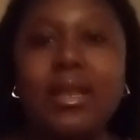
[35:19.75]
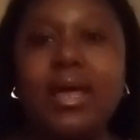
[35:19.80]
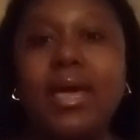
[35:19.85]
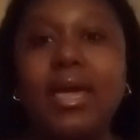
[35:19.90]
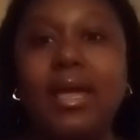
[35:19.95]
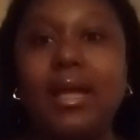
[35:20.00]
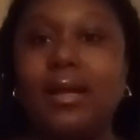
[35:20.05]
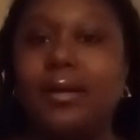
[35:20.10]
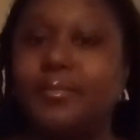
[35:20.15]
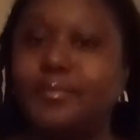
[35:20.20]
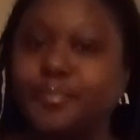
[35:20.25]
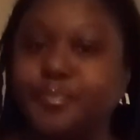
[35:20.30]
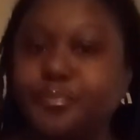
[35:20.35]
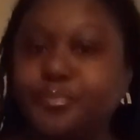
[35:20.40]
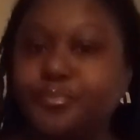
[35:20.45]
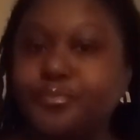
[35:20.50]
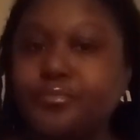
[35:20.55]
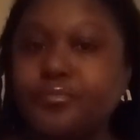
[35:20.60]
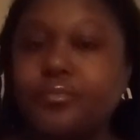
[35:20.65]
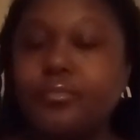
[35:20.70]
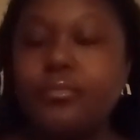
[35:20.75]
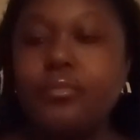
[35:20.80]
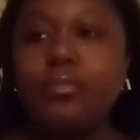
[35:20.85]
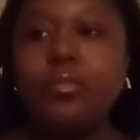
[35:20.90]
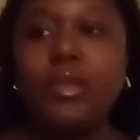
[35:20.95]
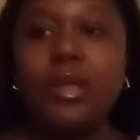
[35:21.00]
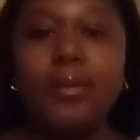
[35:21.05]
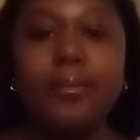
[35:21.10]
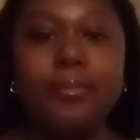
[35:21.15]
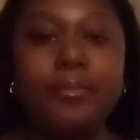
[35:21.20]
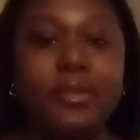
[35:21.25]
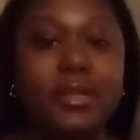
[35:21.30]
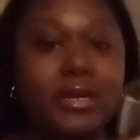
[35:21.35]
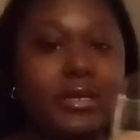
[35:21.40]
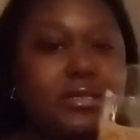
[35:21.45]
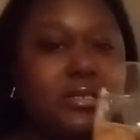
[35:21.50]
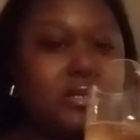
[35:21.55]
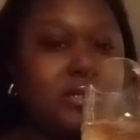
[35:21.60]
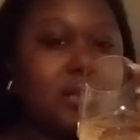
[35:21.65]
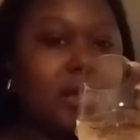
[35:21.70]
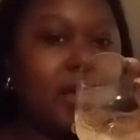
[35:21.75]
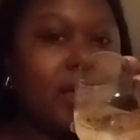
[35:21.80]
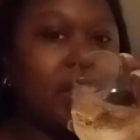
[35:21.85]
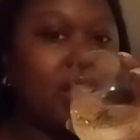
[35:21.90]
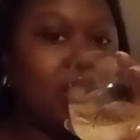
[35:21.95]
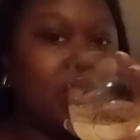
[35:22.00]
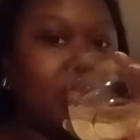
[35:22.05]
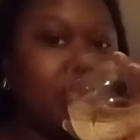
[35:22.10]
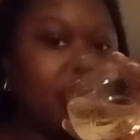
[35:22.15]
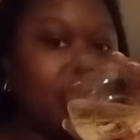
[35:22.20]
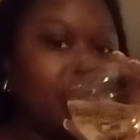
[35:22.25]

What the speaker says: Like, this is like,